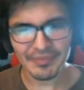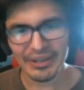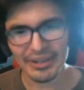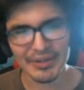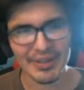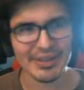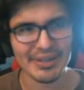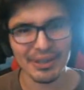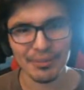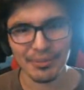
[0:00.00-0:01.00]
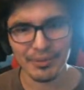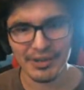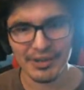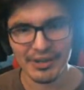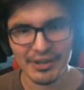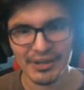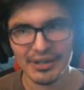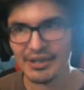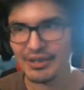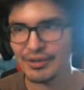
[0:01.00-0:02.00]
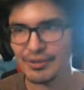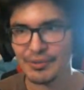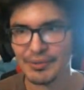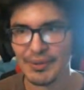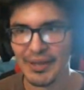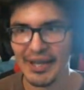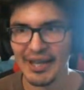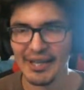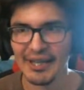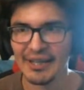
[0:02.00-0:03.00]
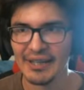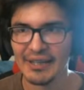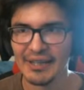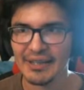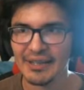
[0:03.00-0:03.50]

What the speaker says: you get teleported into a